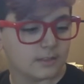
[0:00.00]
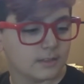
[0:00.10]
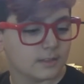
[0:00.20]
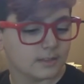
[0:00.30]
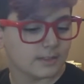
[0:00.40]

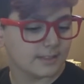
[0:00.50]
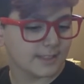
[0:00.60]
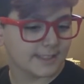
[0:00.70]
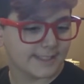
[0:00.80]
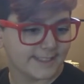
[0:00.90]

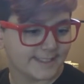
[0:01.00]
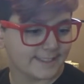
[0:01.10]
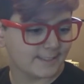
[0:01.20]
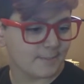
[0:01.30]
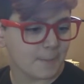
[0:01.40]

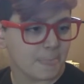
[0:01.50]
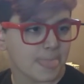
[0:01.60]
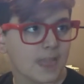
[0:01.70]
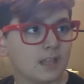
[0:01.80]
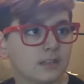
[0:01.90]

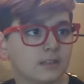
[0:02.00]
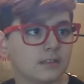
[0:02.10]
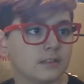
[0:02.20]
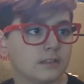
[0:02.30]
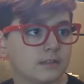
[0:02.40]

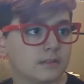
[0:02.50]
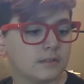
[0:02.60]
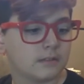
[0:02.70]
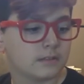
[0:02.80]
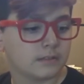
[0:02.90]

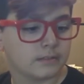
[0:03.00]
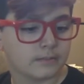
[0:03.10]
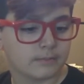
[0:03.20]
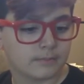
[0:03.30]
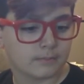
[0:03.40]

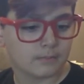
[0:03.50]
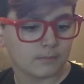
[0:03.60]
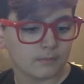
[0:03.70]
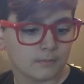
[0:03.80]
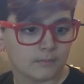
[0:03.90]

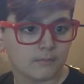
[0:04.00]
(silent)